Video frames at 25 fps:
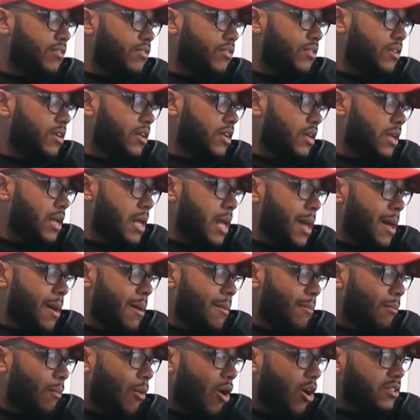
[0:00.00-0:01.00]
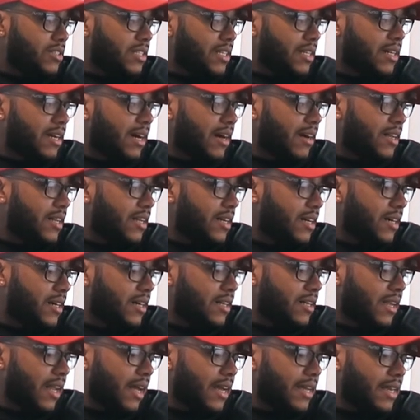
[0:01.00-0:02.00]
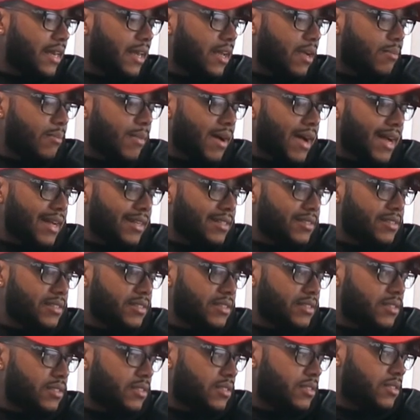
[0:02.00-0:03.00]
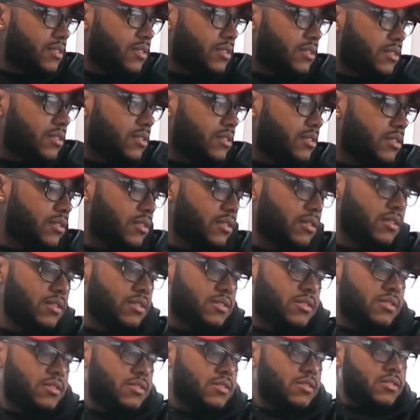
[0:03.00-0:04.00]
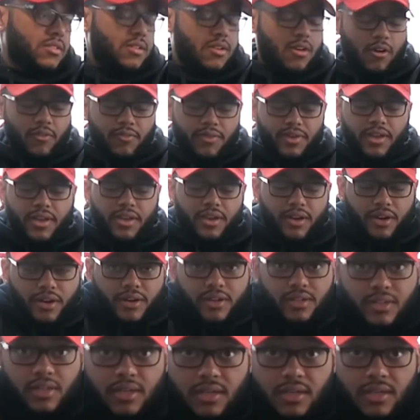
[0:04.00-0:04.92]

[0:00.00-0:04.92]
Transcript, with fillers: of multicolor like Air Max over here.